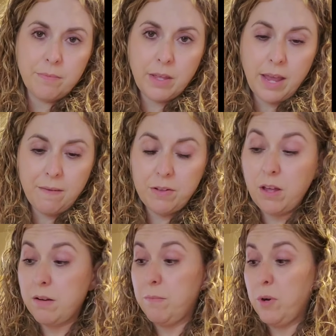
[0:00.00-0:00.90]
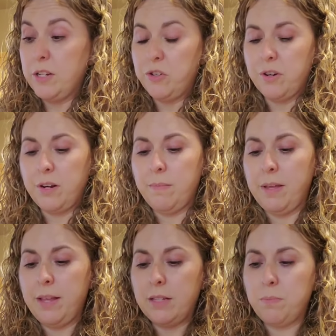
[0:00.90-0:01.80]
they have a lot of moisture in them,
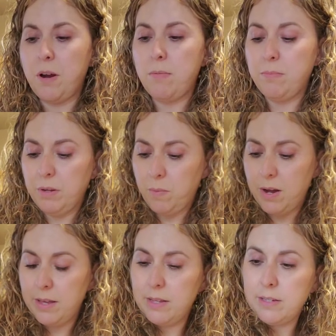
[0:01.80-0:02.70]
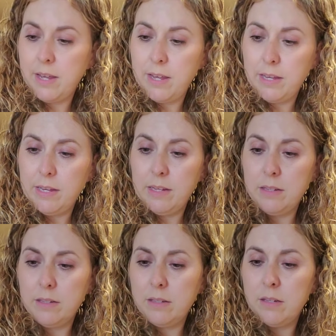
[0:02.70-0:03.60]
and that's probably why this cake
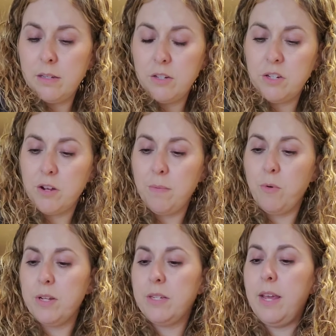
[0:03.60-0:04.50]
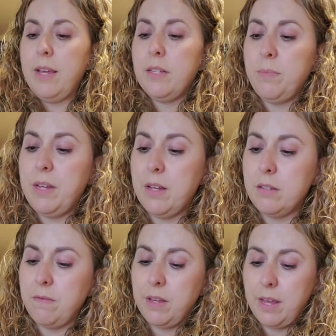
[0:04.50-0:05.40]
is such a moist cake, is because
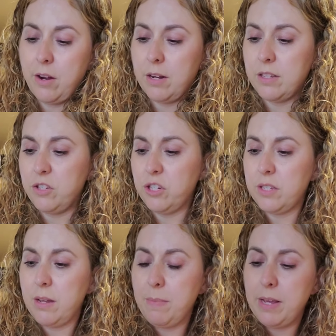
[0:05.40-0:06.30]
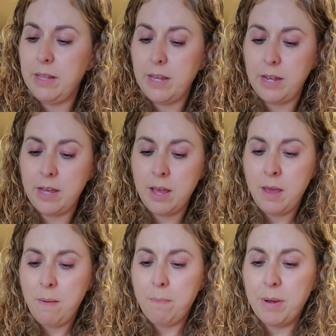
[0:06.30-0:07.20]
of the carrots. Just like making like
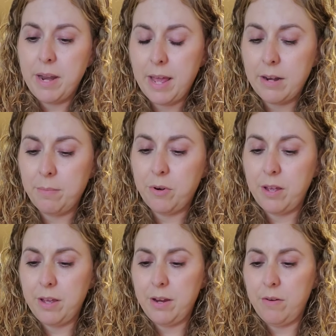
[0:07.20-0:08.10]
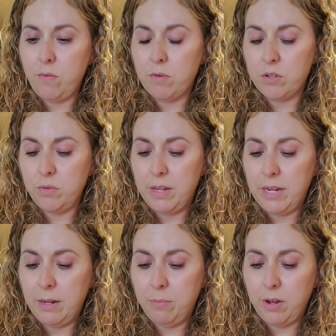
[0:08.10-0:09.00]
banana bread or
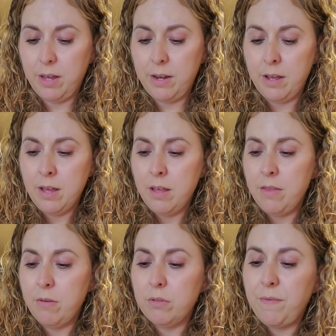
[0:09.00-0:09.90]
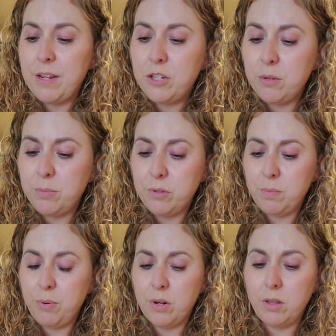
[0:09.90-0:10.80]
zucchini bread, those vegetables
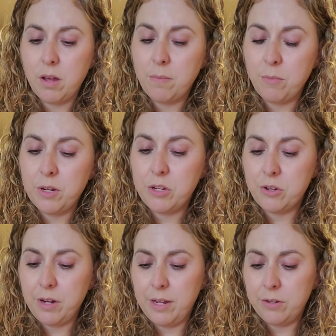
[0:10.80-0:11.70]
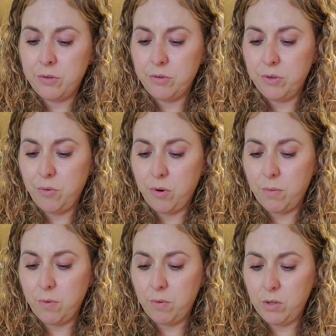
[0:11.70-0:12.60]
put a lot of moisture into
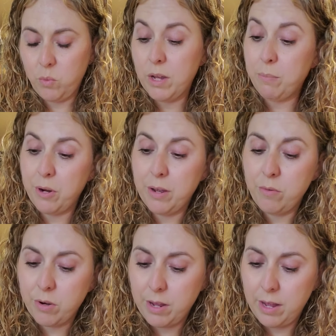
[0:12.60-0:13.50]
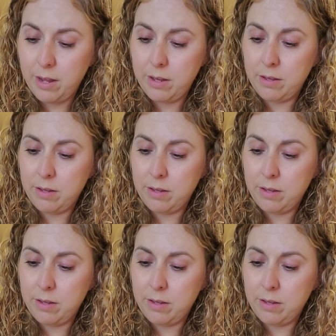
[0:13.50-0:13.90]
your quick bread or cake.